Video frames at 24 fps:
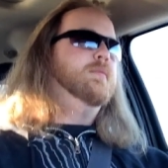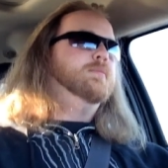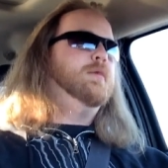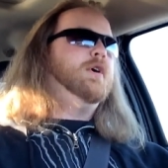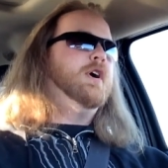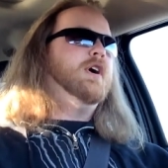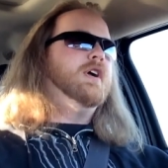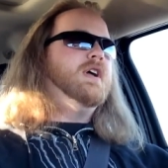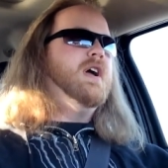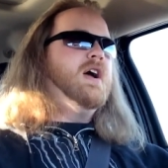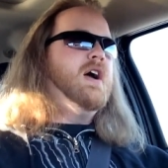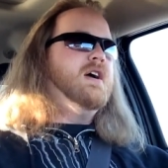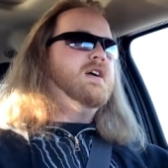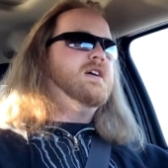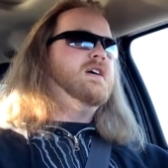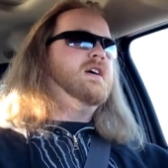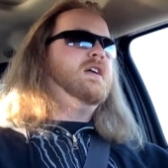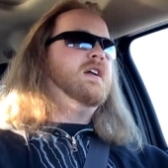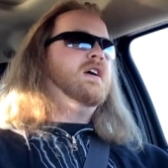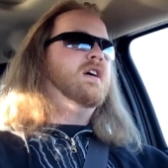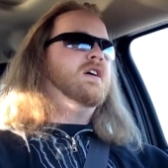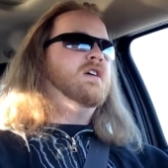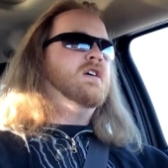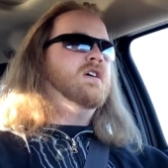but yeah,
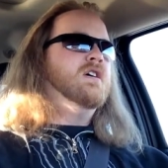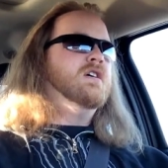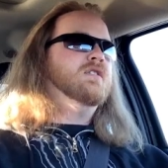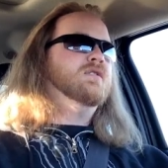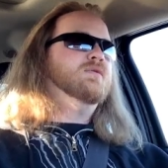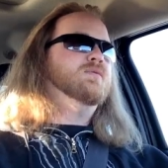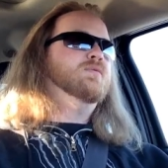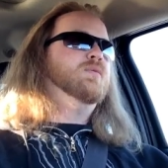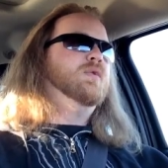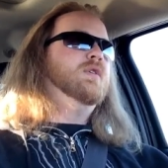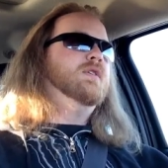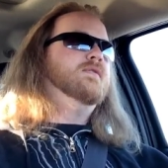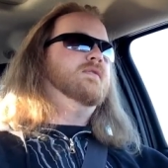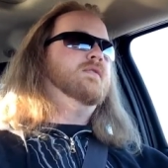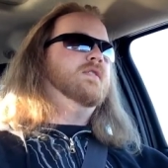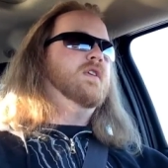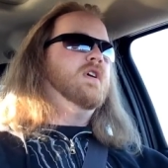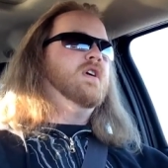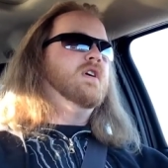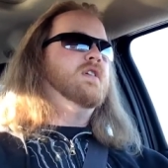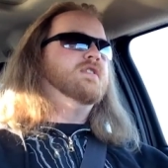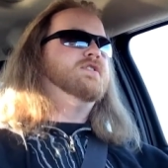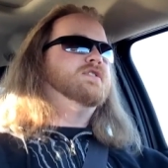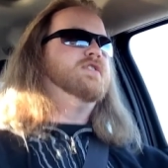it all
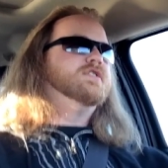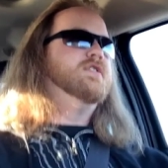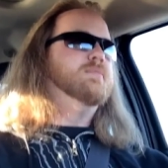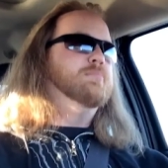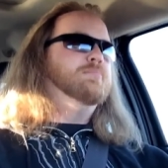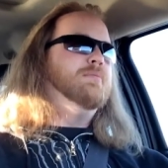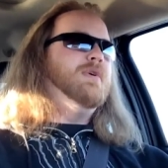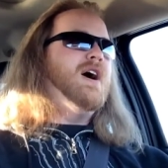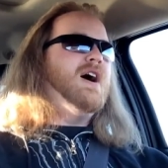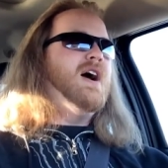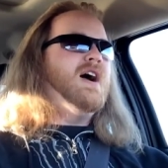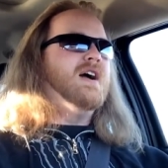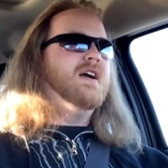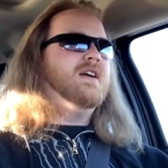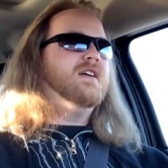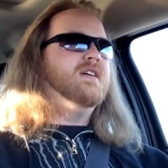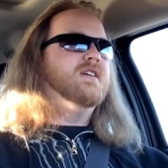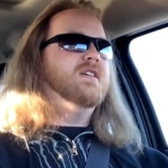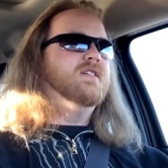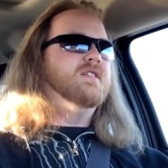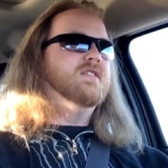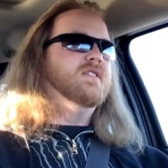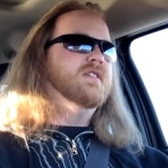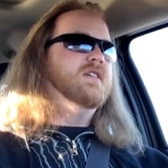reverts back,
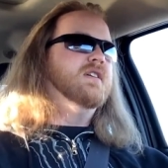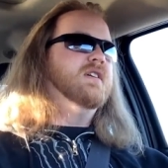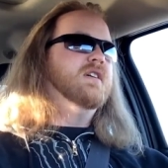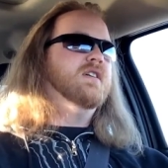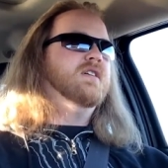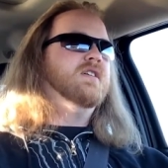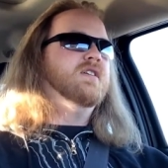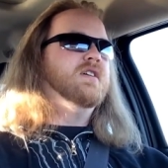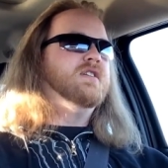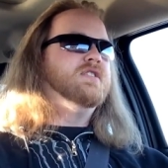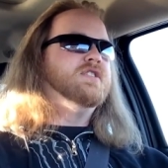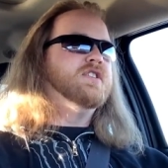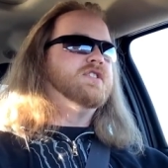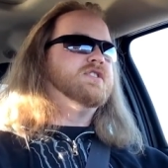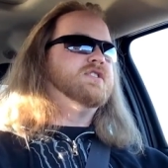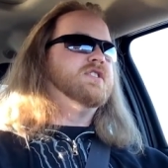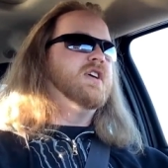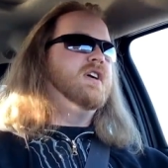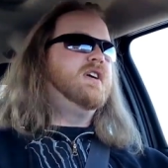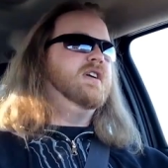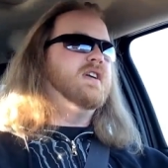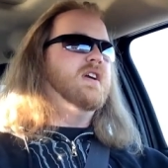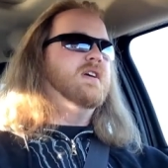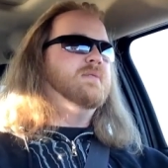you know, and just
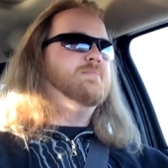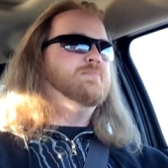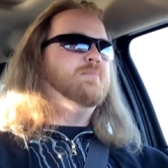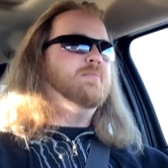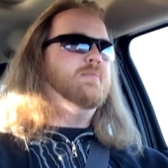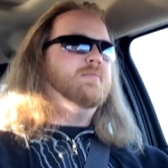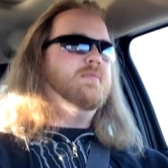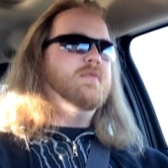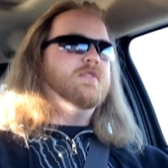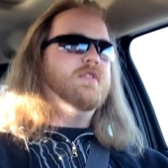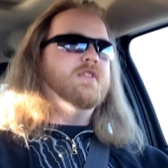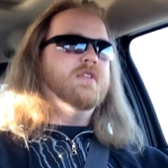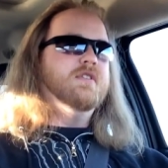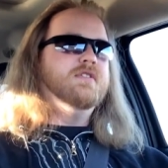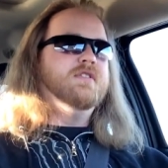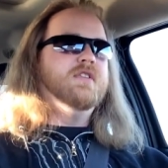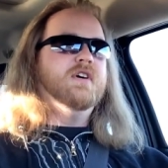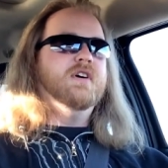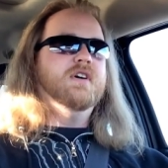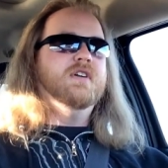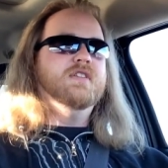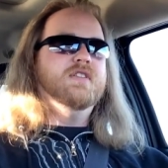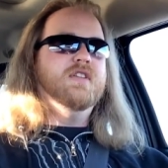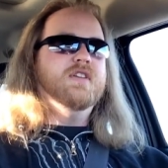like it, the,
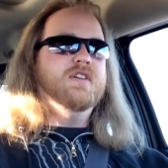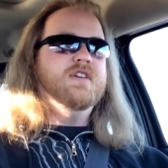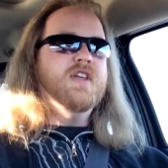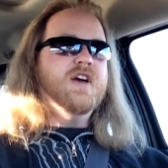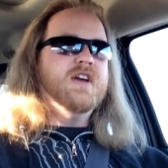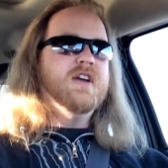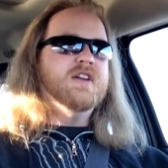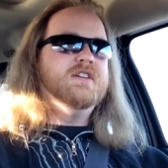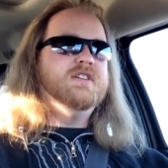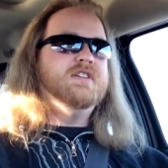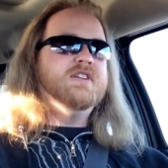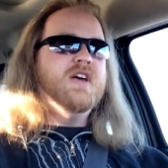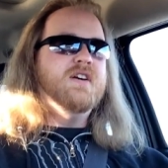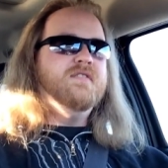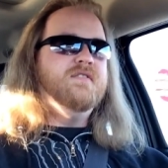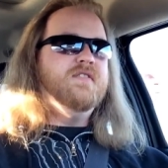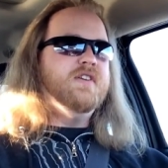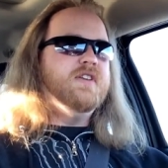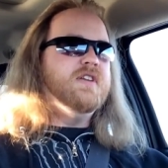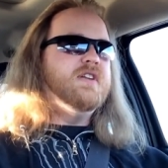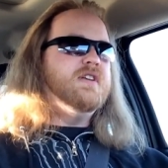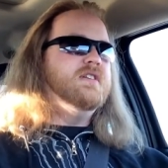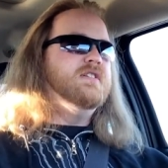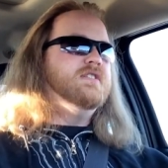the, the
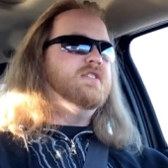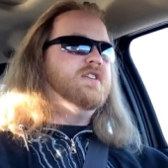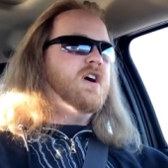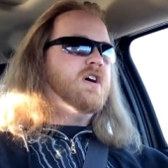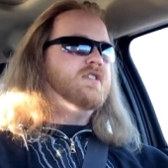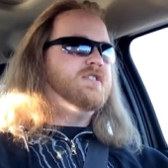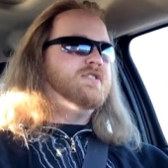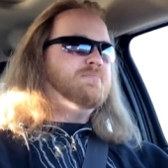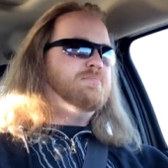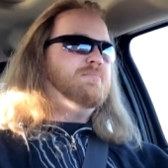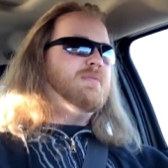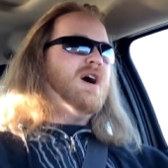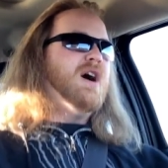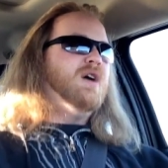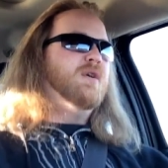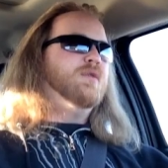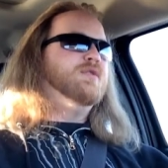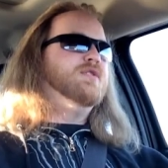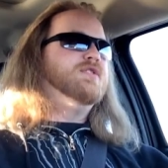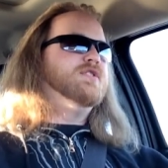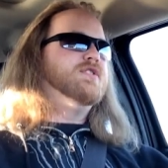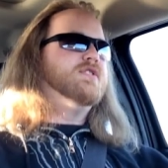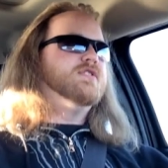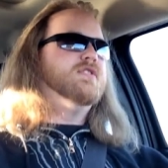negativity does
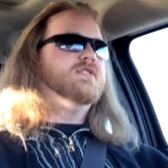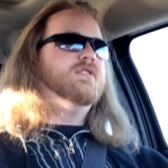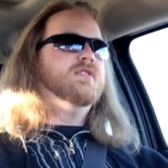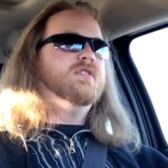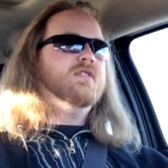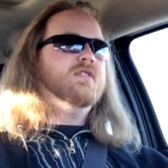bounce.